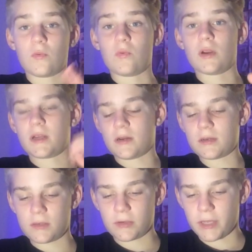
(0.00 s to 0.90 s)
Or
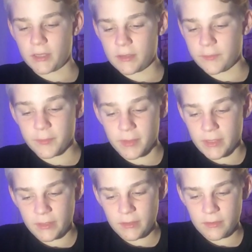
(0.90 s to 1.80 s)
icon. Okay, never
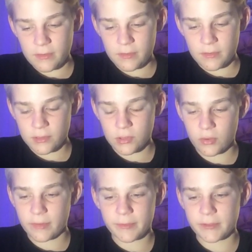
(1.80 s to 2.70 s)
mind. Let's
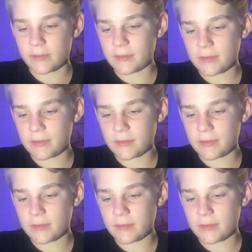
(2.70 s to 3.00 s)
go. Come on.